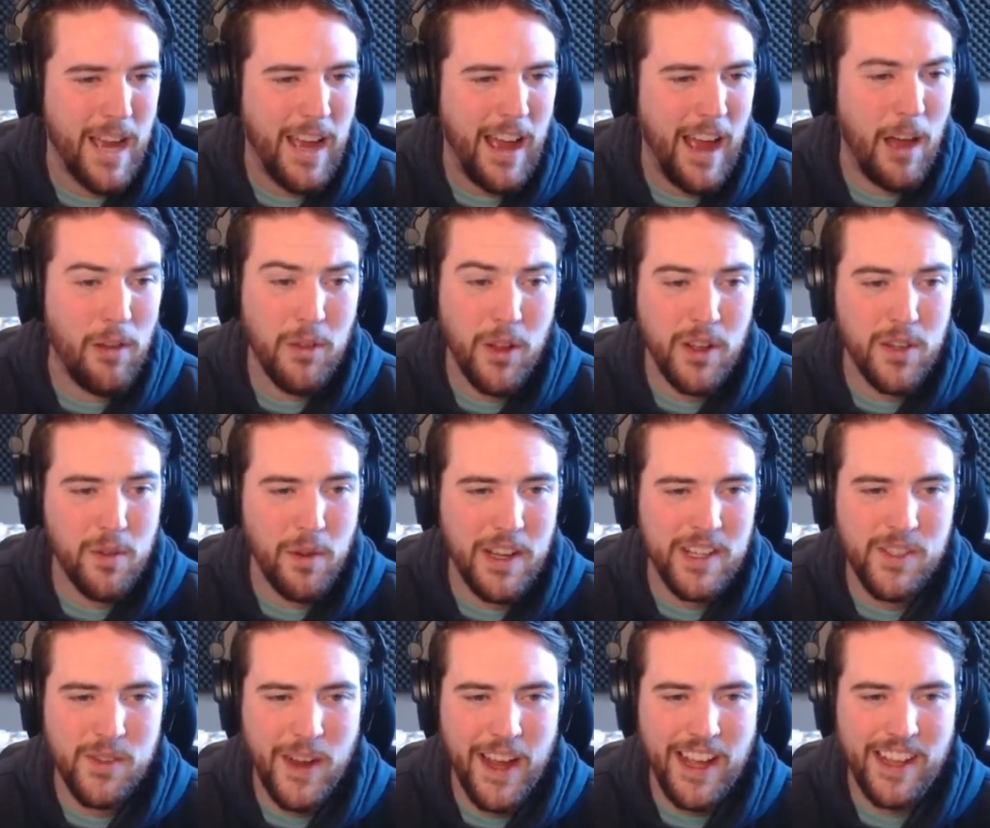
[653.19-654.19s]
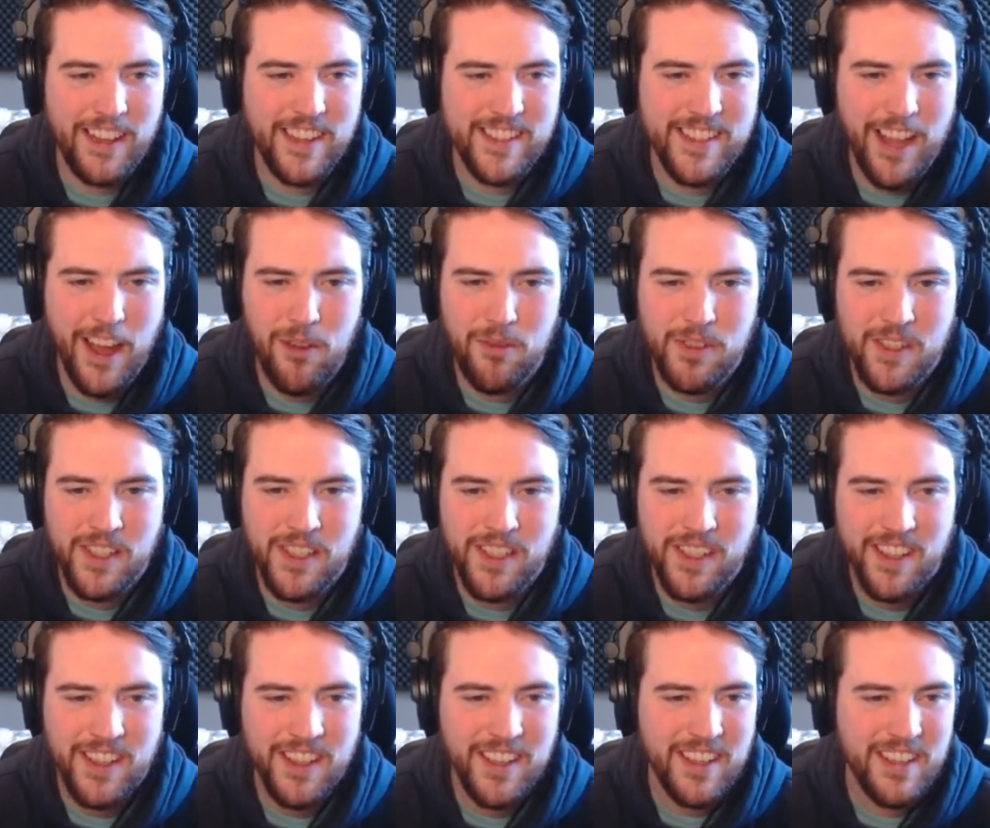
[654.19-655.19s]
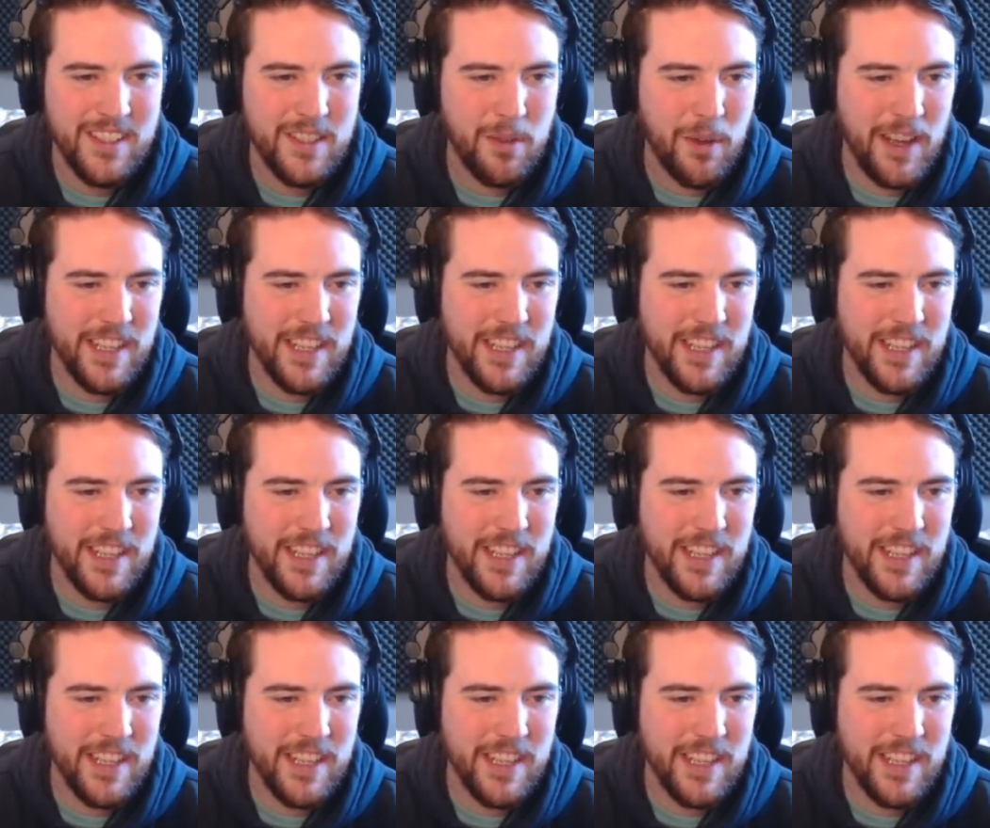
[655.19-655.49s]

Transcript: How long do I drag this out? Do